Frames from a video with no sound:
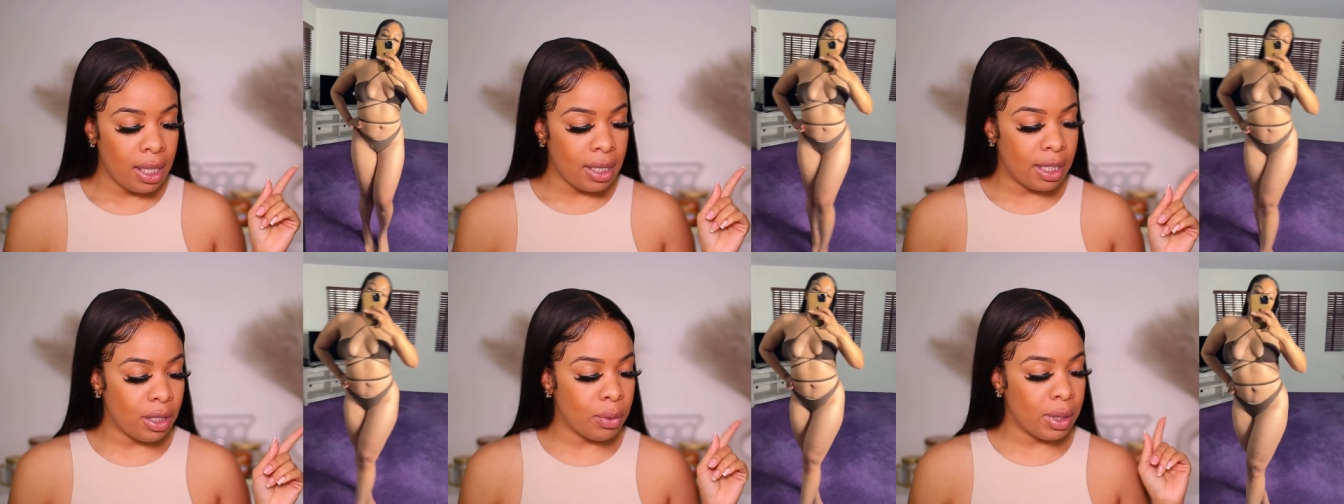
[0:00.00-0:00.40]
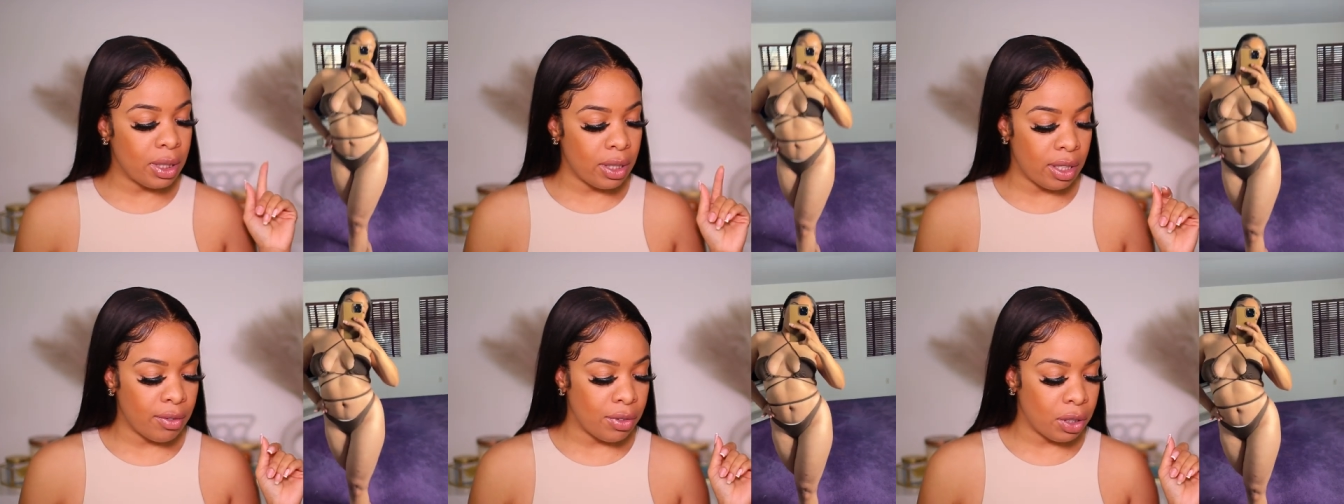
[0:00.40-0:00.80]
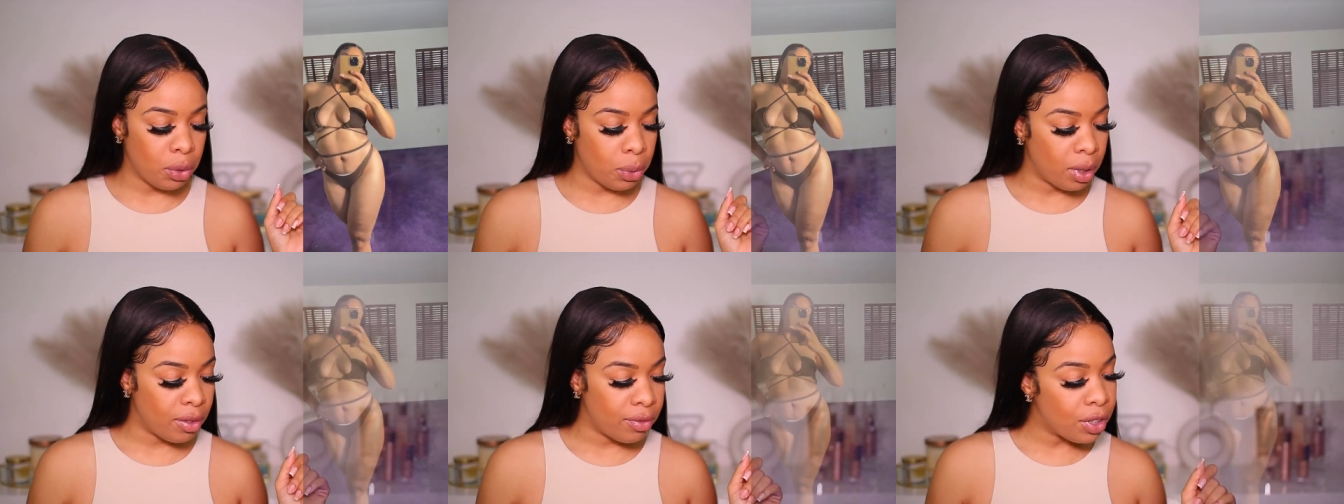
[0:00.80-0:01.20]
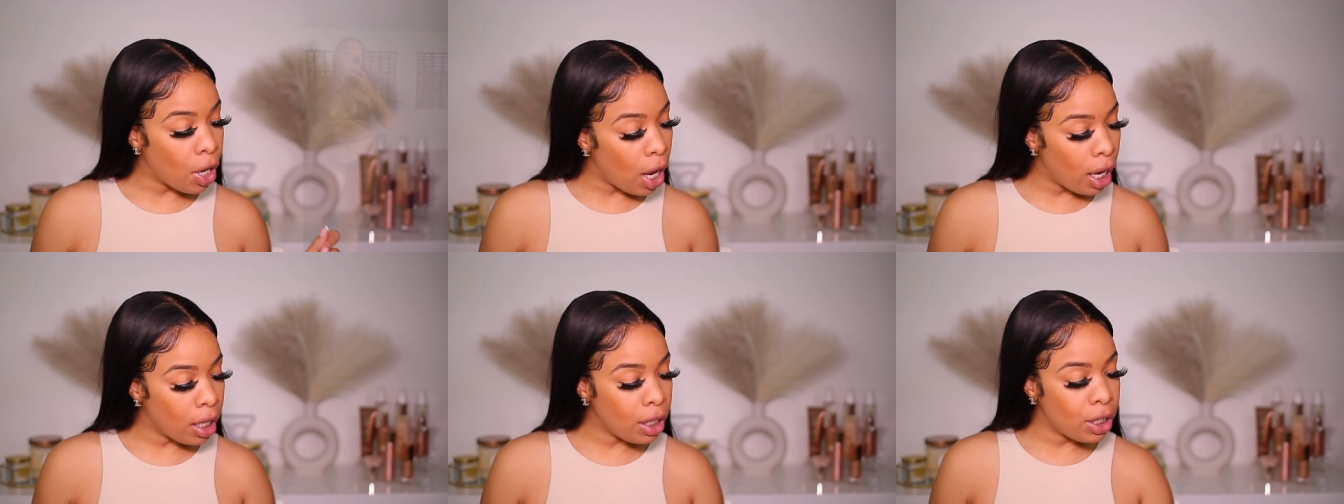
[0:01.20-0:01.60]
This retailed for
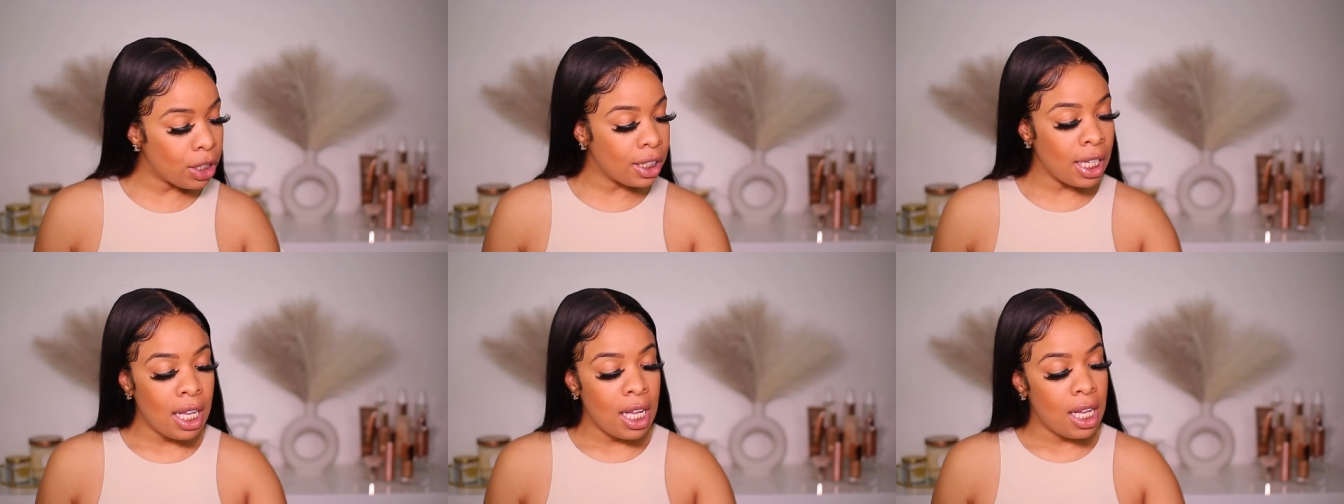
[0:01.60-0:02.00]
$12.